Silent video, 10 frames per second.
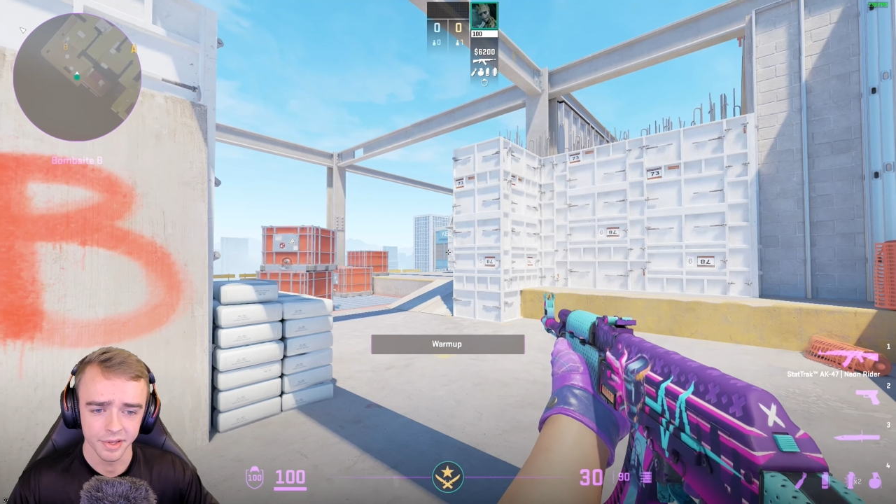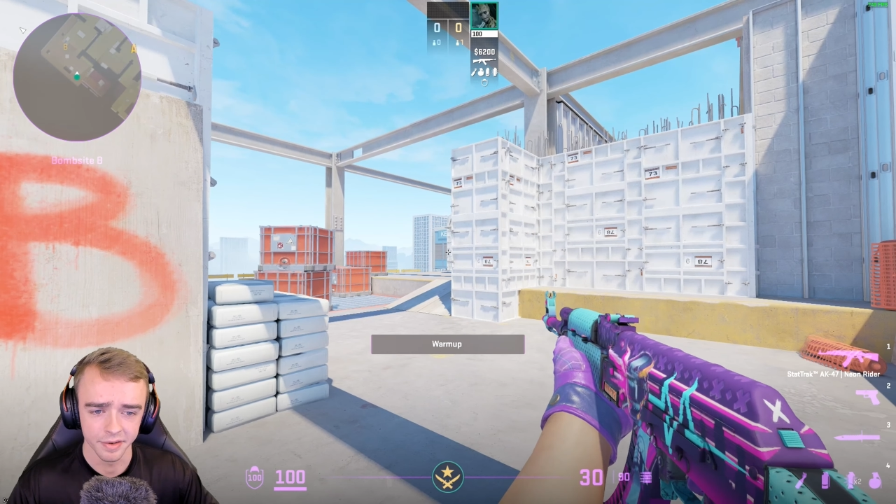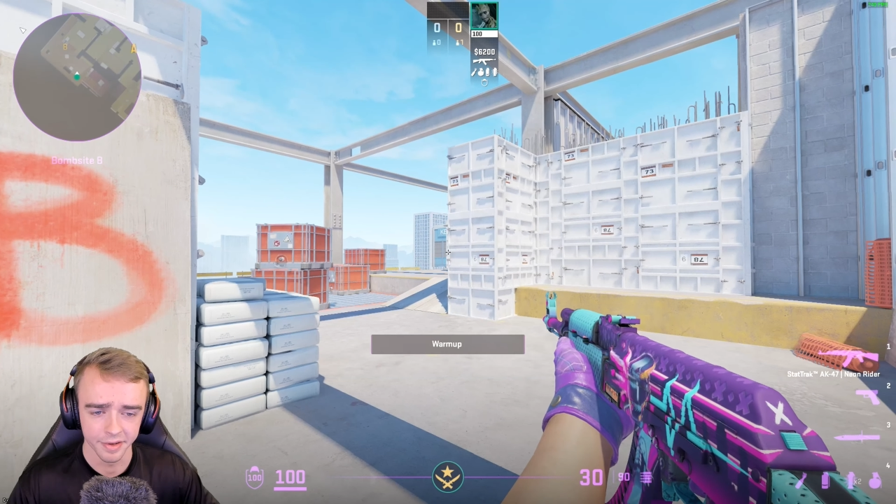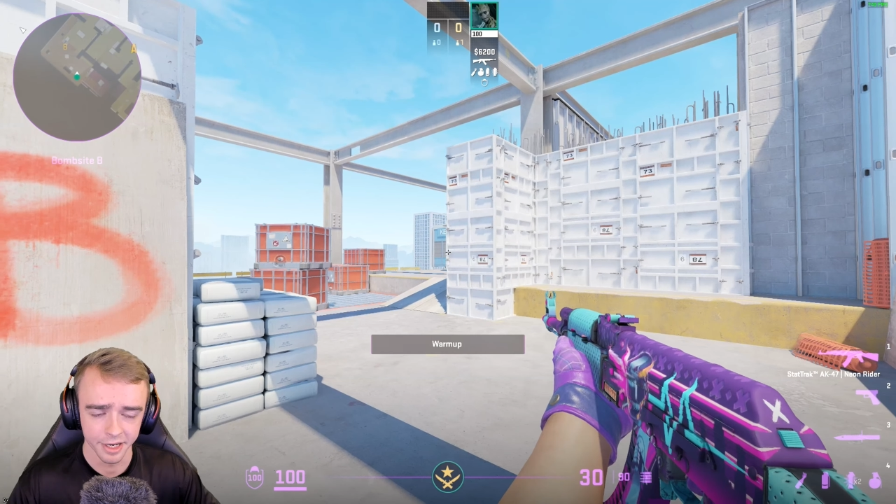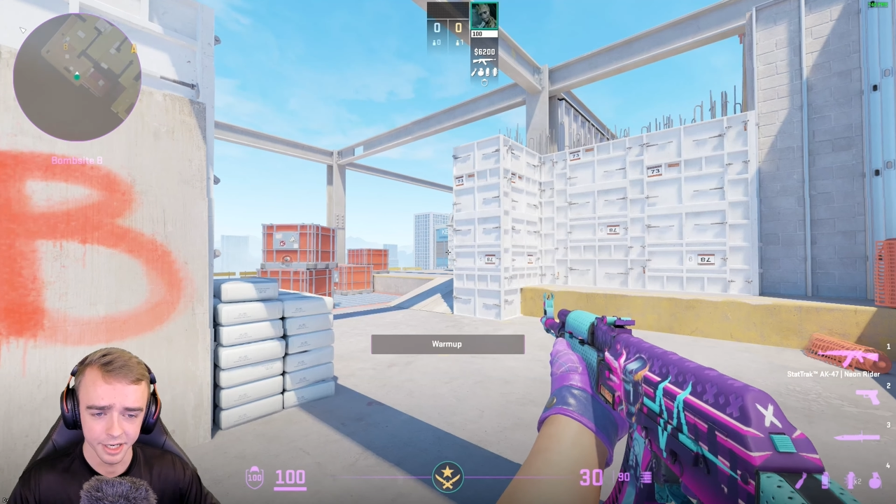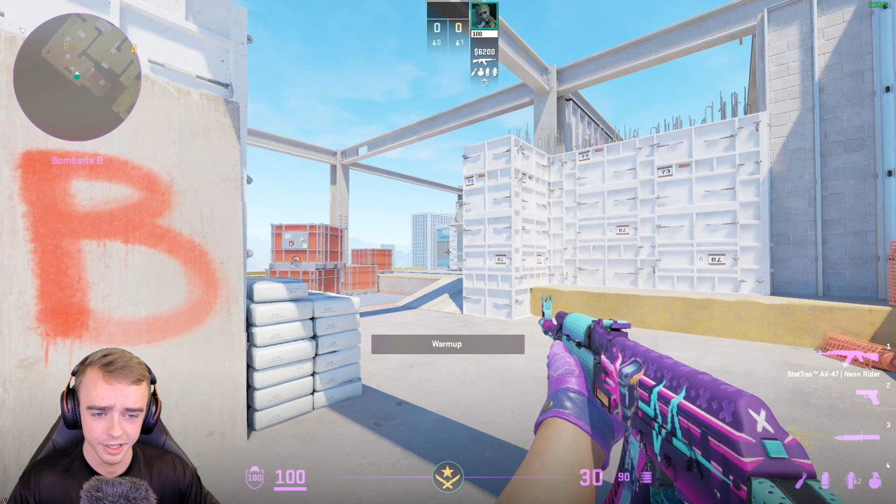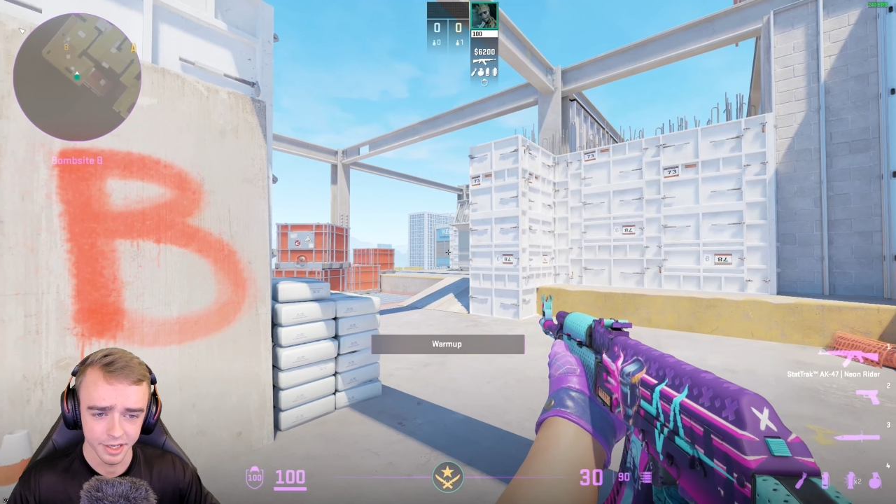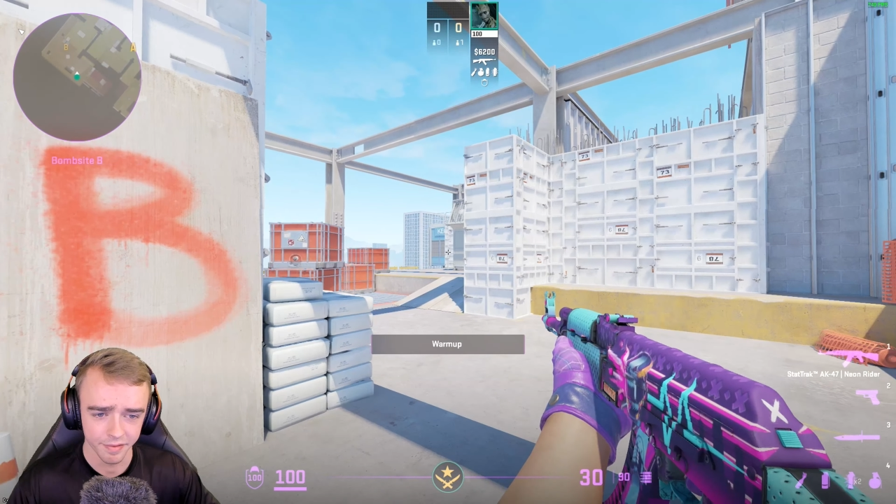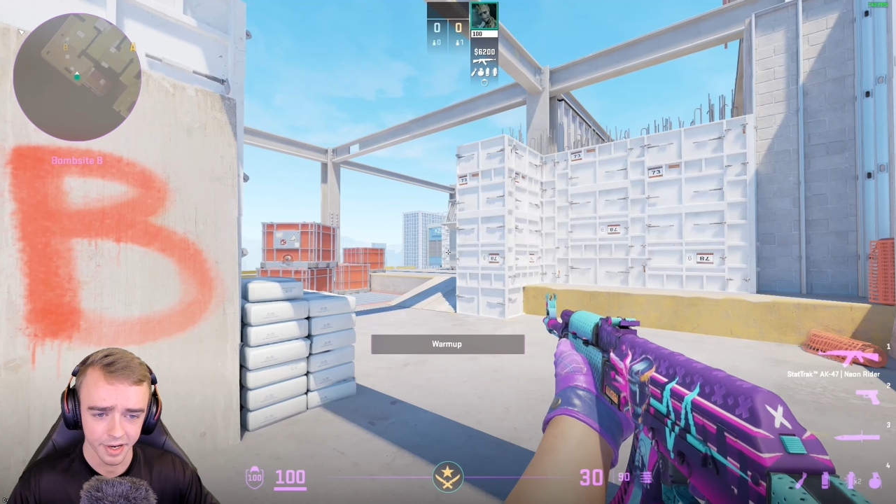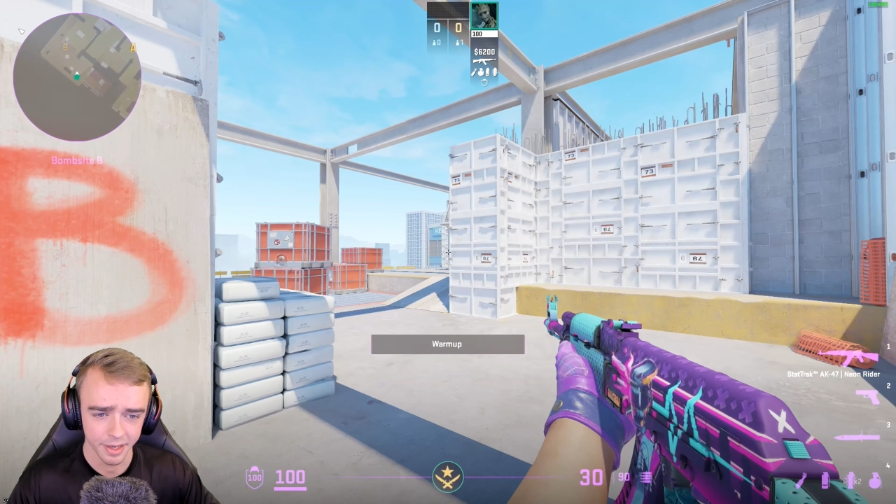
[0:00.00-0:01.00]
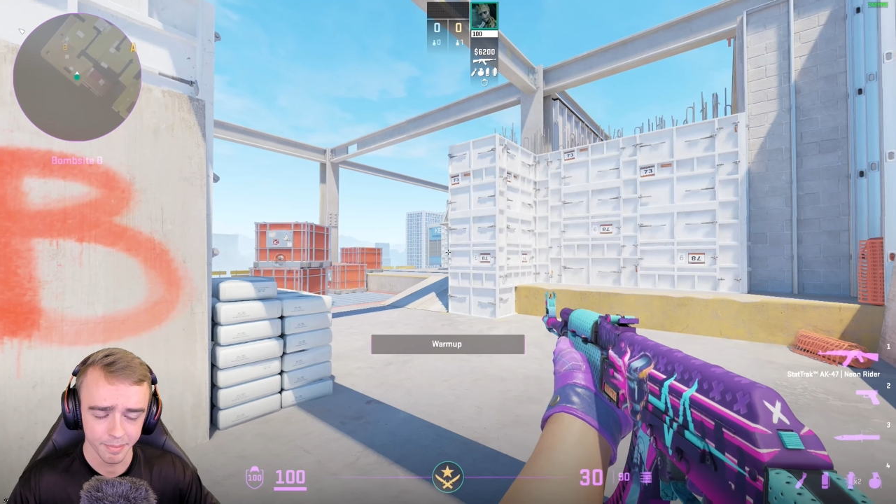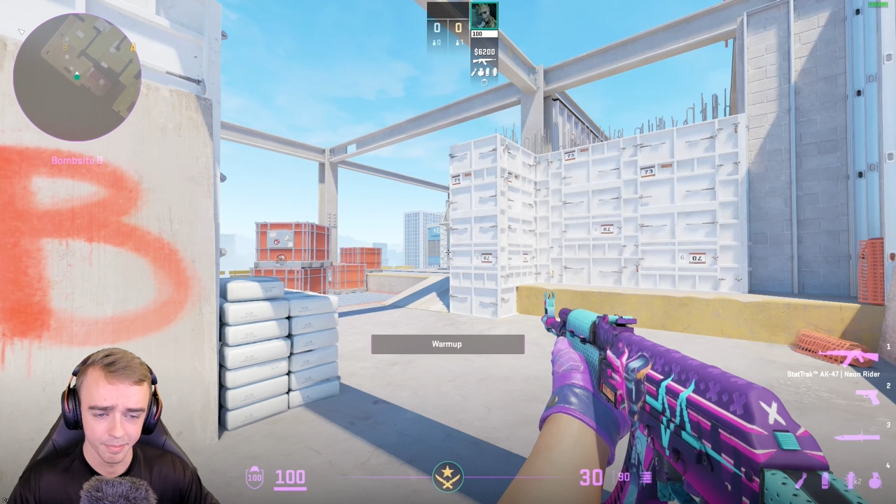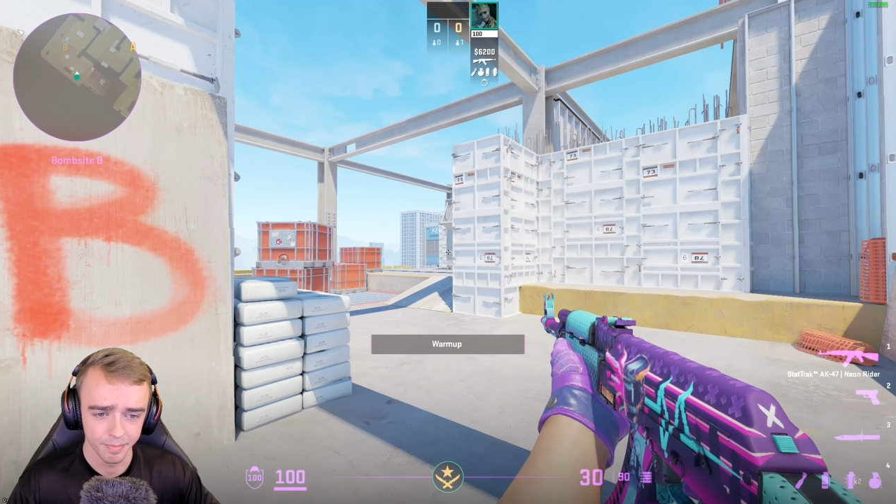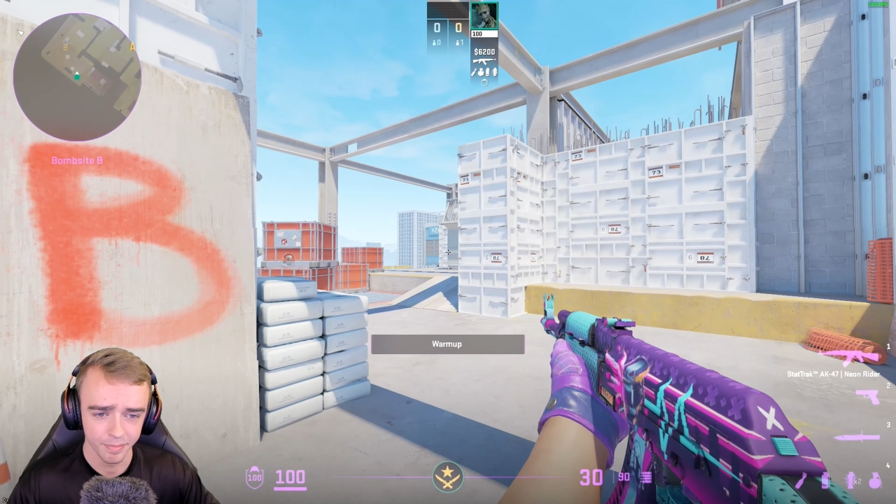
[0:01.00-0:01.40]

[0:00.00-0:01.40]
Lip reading: advantage if I'm